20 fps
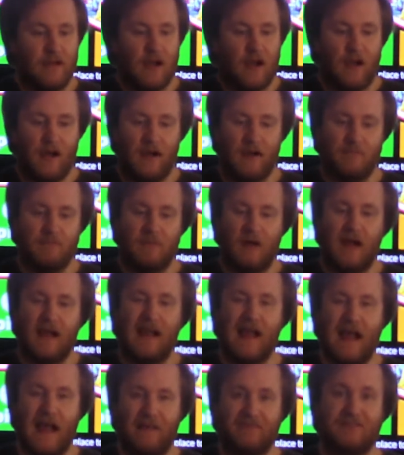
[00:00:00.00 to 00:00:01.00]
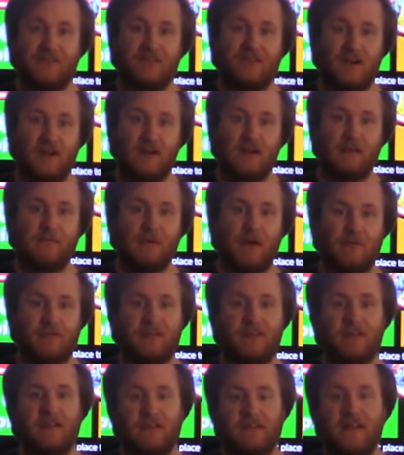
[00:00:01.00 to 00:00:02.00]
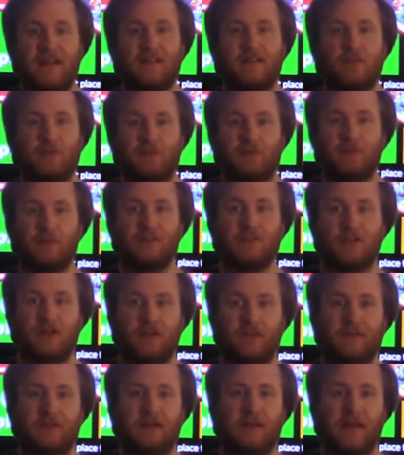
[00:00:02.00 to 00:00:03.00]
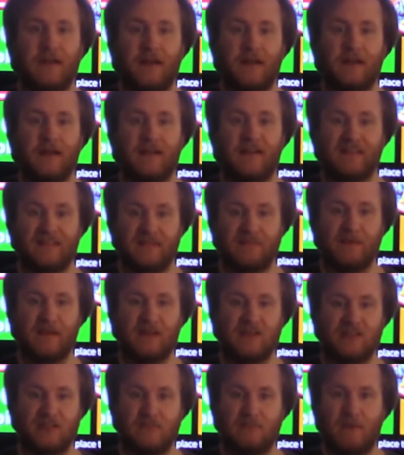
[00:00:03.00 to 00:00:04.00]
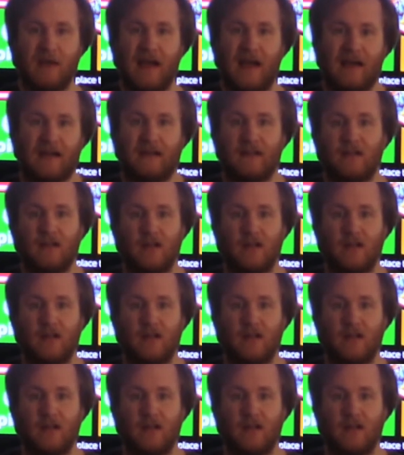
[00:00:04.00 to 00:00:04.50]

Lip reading: I have to talk about the Nintendo Switch Online expansion pack